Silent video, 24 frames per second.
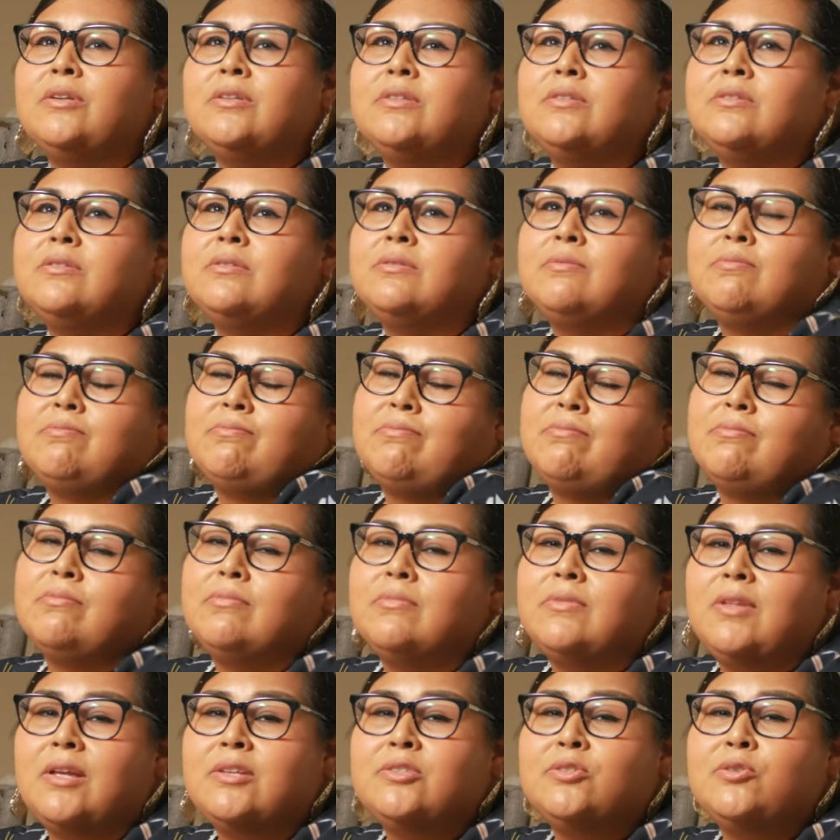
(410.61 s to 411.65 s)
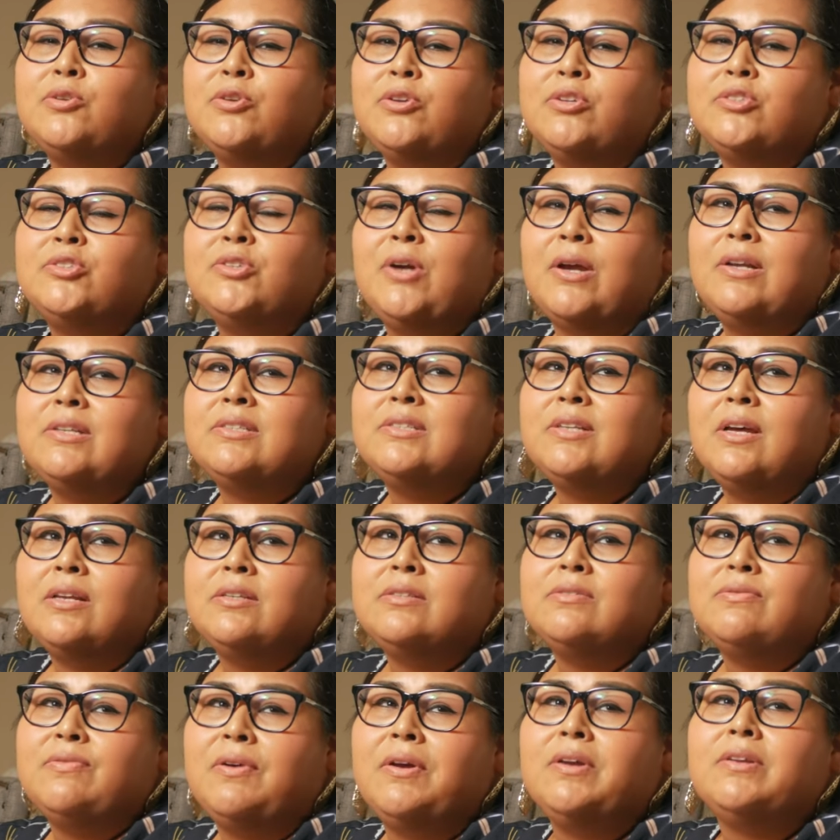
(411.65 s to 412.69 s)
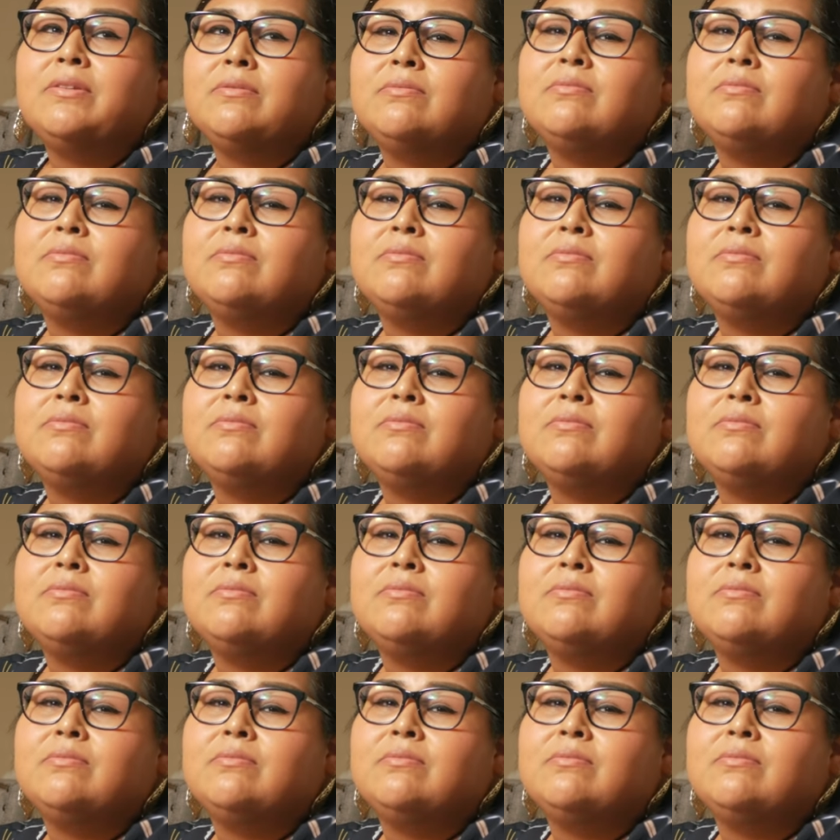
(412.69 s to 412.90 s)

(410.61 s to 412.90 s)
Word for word: because that's who you're trying to satisfy.